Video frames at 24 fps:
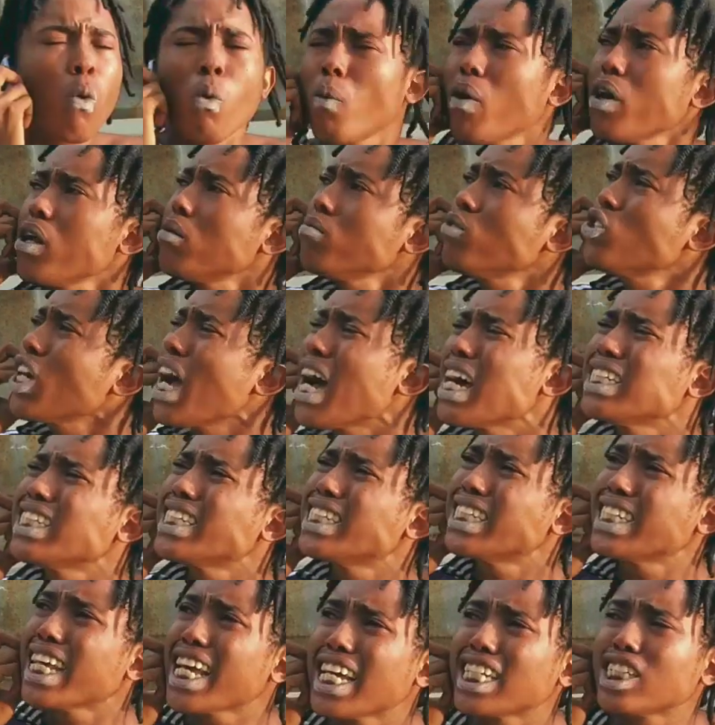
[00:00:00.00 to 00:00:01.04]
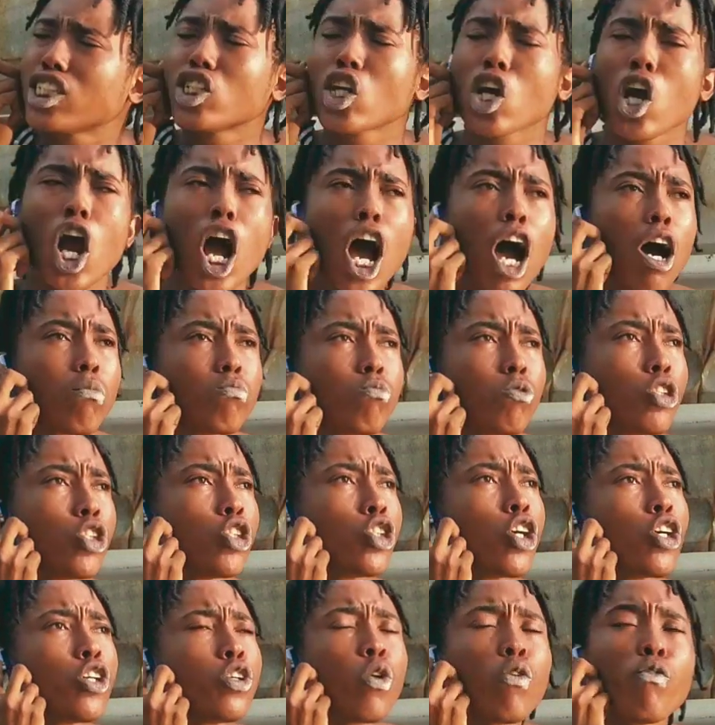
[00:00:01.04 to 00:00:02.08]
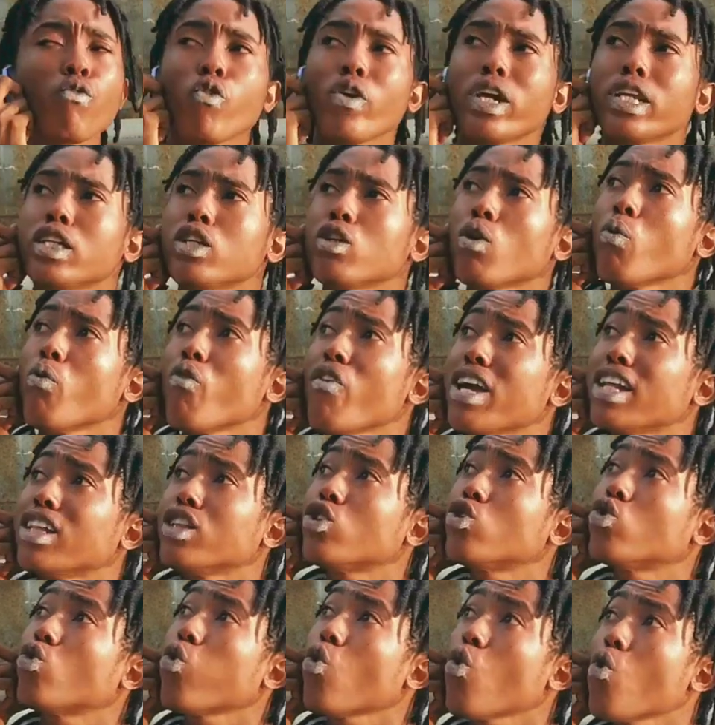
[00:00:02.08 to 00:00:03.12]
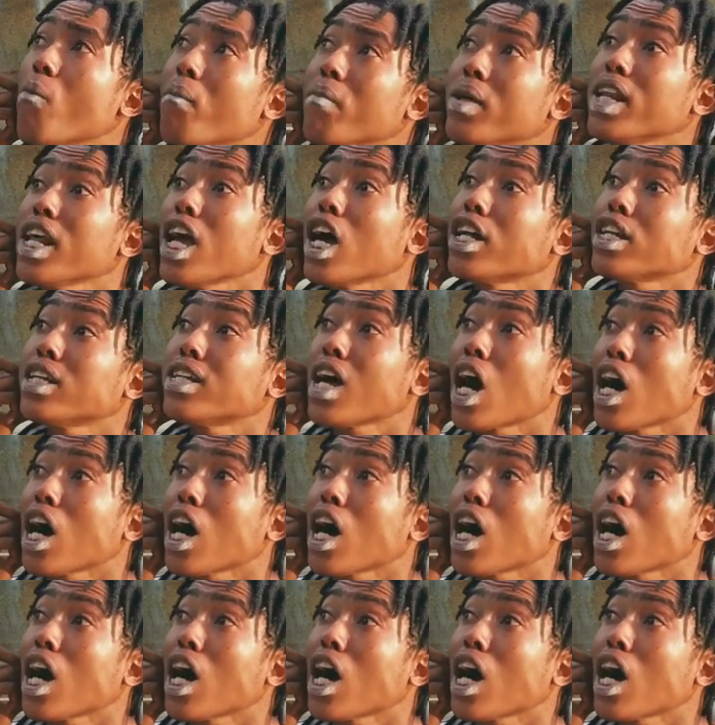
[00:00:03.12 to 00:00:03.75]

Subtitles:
What I'm trying to say, sir, you win $2 million.